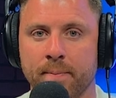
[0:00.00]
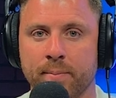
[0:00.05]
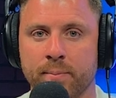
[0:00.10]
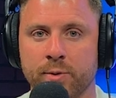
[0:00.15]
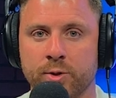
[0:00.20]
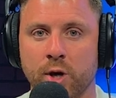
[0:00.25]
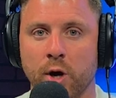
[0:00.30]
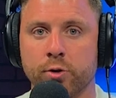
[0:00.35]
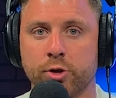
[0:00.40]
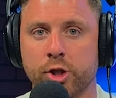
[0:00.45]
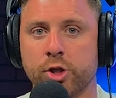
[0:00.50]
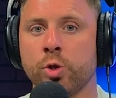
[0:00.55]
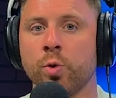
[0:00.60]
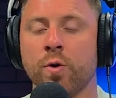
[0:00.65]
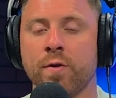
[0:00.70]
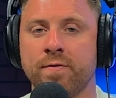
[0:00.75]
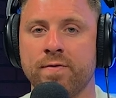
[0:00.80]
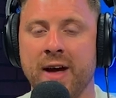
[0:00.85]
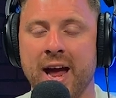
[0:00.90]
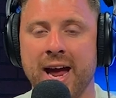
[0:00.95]
So just to
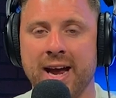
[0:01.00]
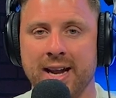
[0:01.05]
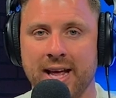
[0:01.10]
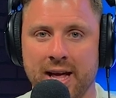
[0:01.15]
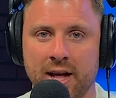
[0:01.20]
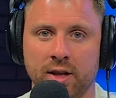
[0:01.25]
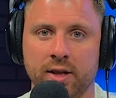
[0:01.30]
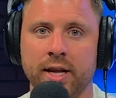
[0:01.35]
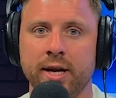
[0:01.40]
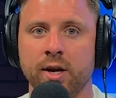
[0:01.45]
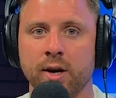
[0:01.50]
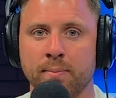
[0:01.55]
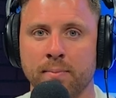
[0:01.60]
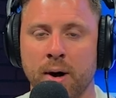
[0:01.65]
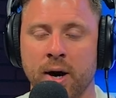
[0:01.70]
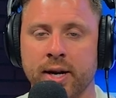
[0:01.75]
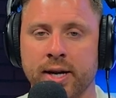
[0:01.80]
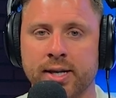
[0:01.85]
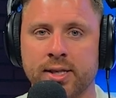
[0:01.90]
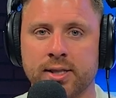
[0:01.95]
evade illegal
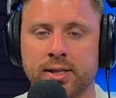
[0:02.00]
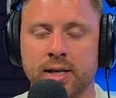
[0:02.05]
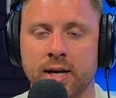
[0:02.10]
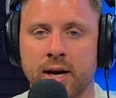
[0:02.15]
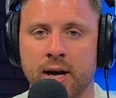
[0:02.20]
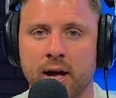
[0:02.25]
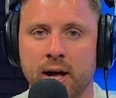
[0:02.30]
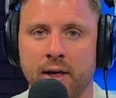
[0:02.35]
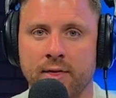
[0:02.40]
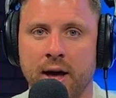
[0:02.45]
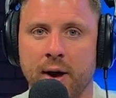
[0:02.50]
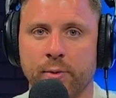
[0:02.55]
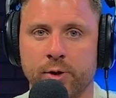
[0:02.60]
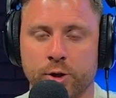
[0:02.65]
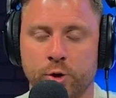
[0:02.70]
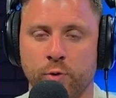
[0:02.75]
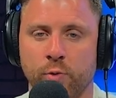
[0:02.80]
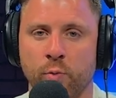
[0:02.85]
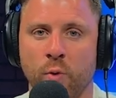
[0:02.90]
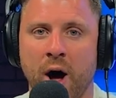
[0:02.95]
monies that were
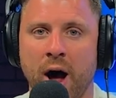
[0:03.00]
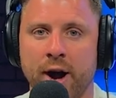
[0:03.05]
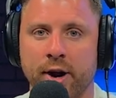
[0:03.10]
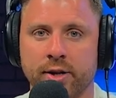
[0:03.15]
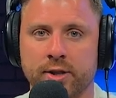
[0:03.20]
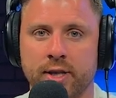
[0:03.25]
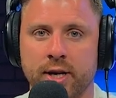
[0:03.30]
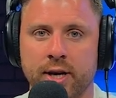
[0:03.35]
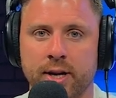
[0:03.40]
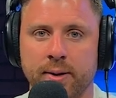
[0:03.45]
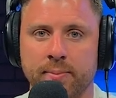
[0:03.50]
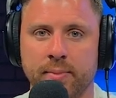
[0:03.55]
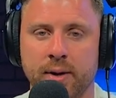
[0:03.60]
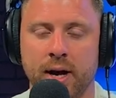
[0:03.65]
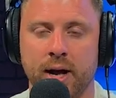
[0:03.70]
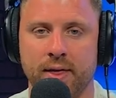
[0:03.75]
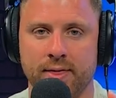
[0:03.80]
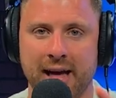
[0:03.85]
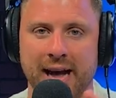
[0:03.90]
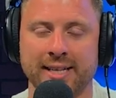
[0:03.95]
wired to him,
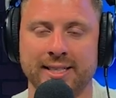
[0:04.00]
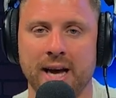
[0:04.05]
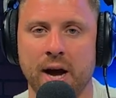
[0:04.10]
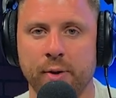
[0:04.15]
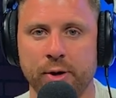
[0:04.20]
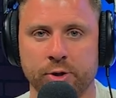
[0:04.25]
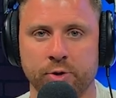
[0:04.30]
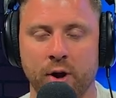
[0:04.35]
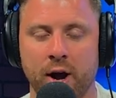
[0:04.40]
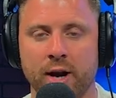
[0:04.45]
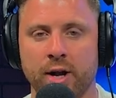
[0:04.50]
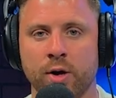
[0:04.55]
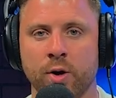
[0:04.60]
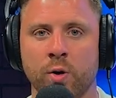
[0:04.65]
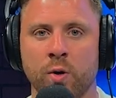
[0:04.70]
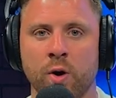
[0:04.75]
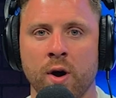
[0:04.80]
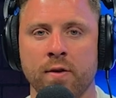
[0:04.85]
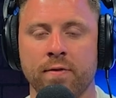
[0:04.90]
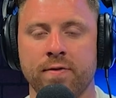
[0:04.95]
that's how he tried
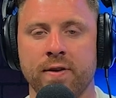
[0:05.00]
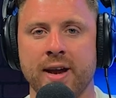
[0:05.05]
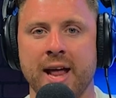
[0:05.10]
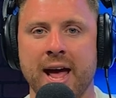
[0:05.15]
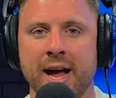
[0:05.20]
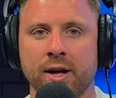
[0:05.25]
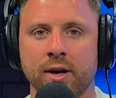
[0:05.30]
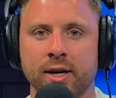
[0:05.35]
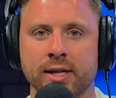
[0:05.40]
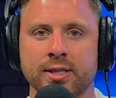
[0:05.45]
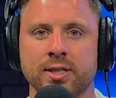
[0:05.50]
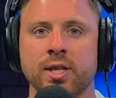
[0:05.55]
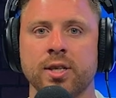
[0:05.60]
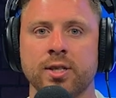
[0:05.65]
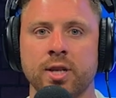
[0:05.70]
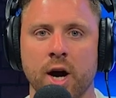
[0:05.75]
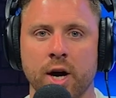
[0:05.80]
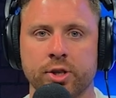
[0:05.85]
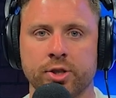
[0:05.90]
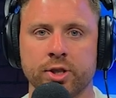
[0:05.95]
to finagle his
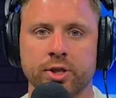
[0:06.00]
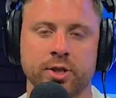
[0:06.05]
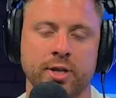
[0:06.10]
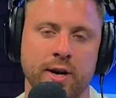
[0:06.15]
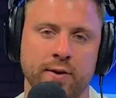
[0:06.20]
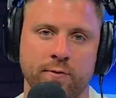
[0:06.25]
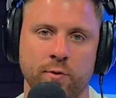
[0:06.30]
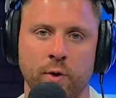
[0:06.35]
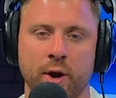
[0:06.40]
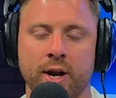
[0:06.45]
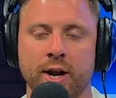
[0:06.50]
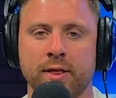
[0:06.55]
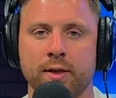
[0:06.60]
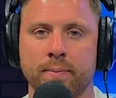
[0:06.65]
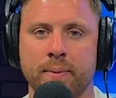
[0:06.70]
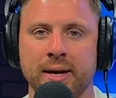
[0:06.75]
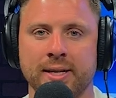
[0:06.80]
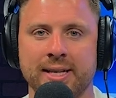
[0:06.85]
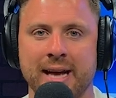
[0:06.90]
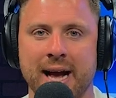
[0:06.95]
deductions, therefore he didn't have to
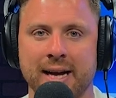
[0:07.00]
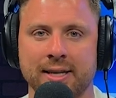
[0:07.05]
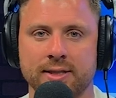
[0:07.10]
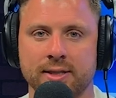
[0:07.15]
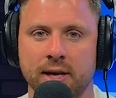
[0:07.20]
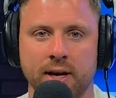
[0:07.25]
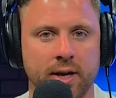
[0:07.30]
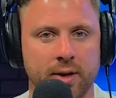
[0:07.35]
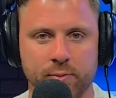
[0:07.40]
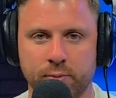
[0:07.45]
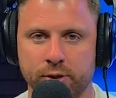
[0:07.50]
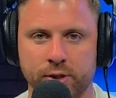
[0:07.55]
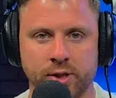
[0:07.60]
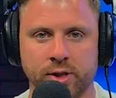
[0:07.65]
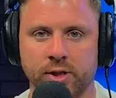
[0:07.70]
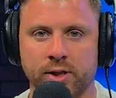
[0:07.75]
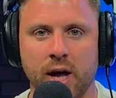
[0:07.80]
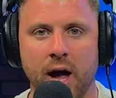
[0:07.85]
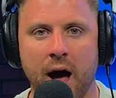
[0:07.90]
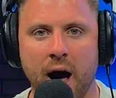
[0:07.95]
pay taxes on it, which
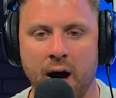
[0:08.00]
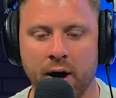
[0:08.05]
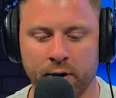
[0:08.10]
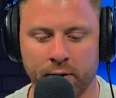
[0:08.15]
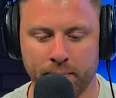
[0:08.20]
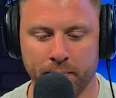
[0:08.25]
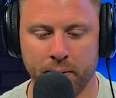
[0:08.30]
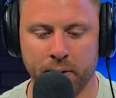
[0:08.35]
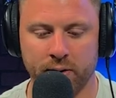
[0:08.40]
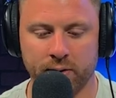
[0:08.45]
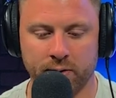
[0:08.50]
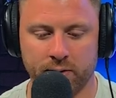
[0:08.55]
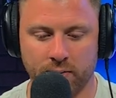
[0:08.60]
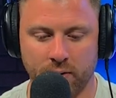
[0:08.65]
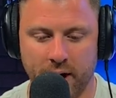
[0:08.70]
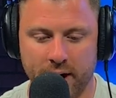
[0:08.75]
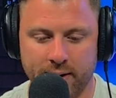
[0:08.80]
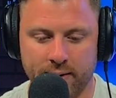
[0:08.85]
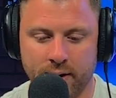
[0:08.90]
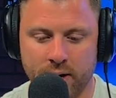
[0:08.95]
is utter bull,
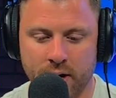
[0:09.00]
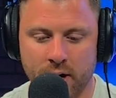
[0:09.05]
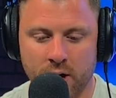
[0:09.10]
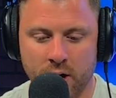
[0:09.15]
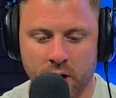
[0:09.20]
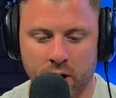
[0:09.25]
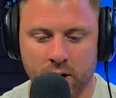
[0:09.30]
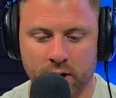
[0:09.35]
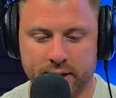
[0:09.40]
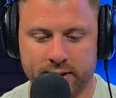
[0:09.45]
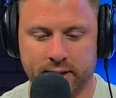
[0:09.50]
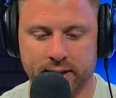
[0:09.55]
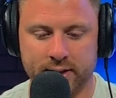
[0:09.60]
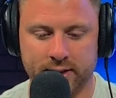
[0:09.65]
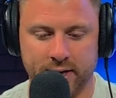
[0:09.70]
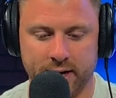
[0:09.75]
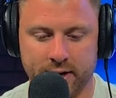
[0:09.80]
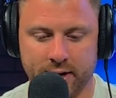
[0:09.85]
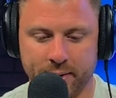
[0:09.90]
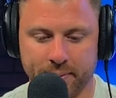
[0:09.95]
right? Let's
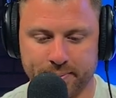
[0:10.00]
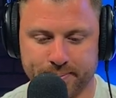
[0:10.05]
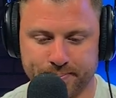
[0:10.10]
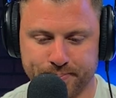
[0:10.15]
continue.